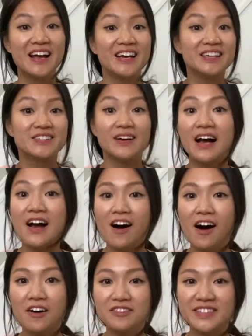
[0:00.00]
So I
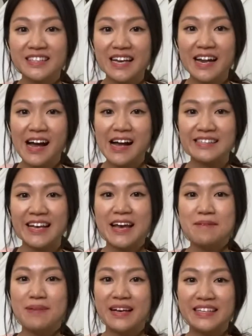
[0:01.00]
often get asked, hey
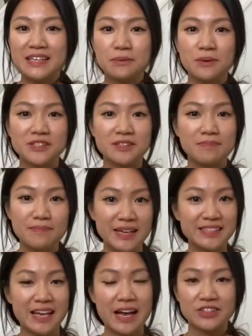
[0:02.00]
Becky, what's the best
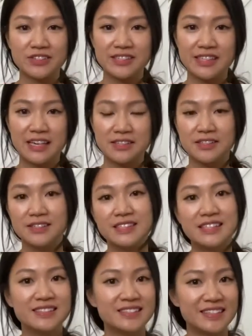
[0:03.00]
exercise to
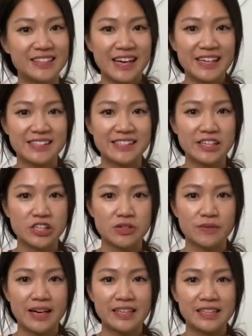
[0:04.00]
heal the diastasis
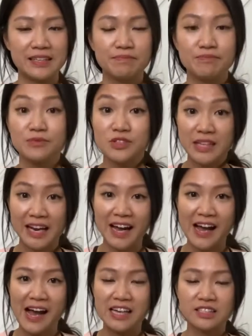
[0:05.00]
recti? Then I
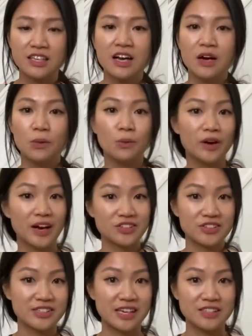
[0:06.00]
ask, what
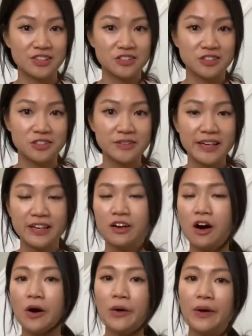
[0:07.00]
exercise are you doing?
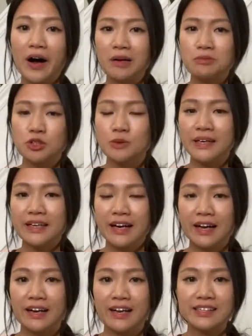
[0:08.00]
Oh, I'm doing
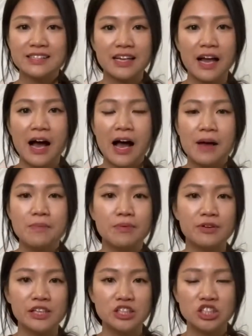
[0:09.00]
leg slide,
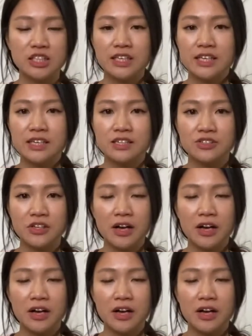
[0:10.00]
bridges,